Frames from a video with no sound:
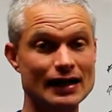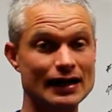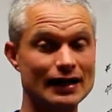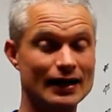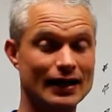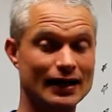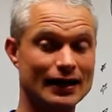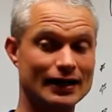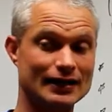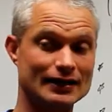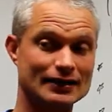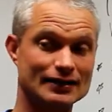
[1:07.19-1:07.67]

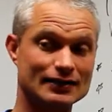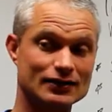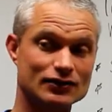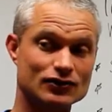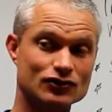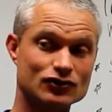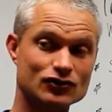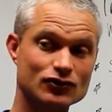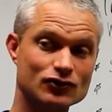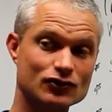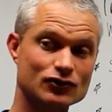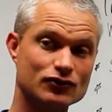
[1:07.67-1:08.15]
and the
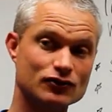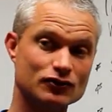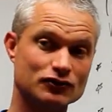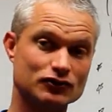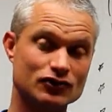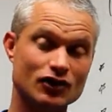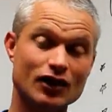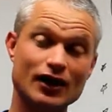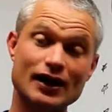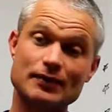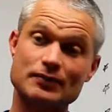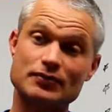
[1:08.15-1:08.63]
two
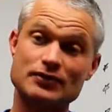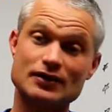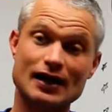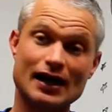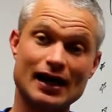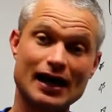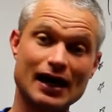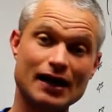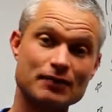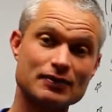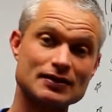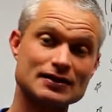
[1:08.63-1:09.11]
types of
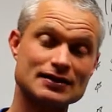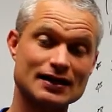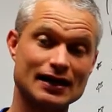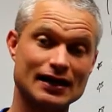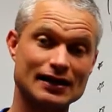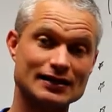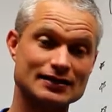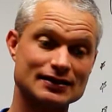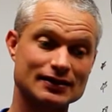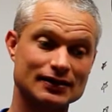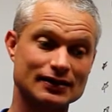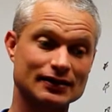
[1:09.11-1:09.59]

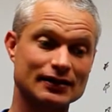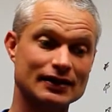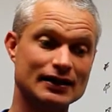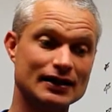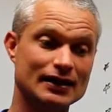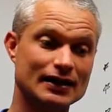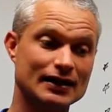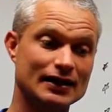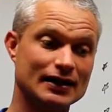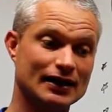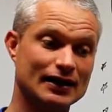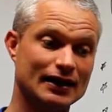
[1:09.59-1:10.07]
habitat
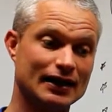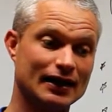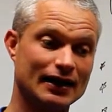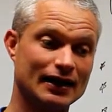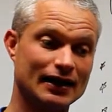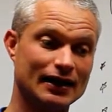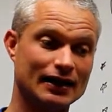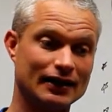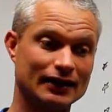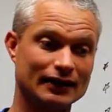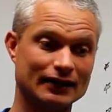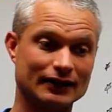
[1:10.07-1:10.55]

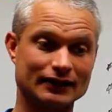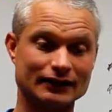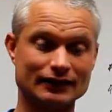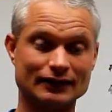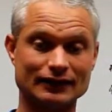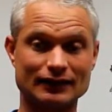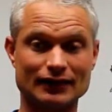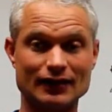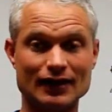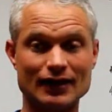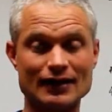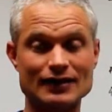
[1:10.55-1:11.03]
are
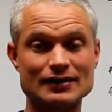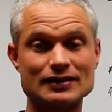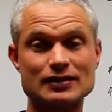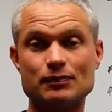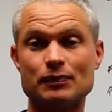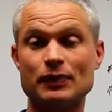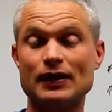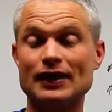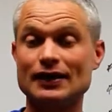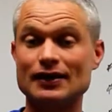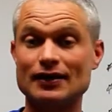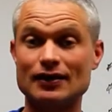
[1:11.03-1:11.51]
kind of
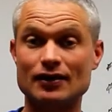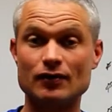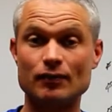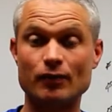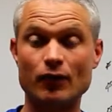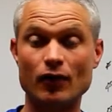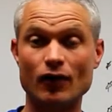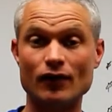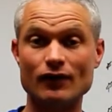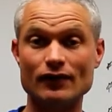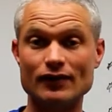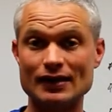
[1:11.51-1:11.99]
dependent
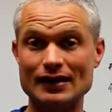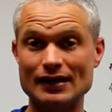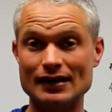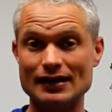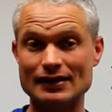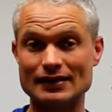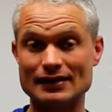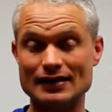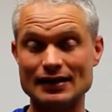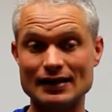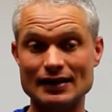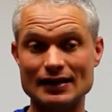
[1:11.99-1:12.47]
upon
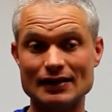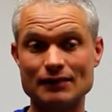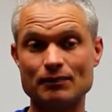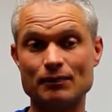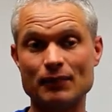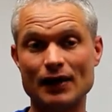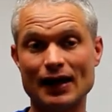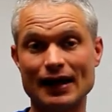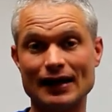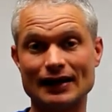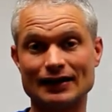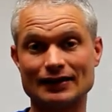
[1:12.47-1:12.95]
the
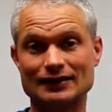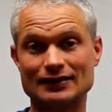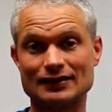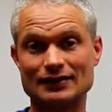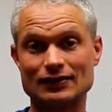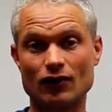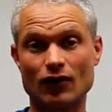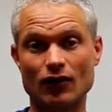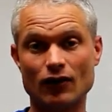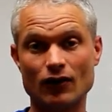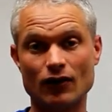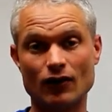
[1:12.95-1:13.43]
impact
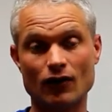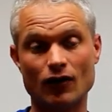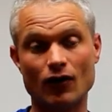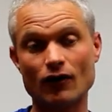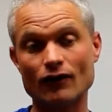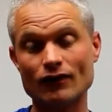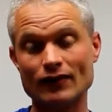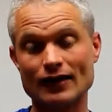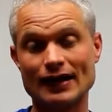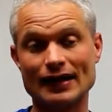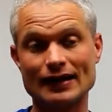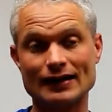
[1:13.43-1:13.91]

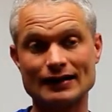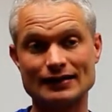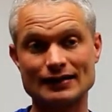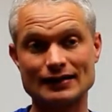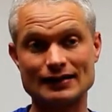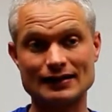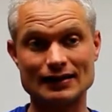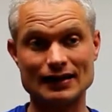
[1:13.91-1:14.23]
on that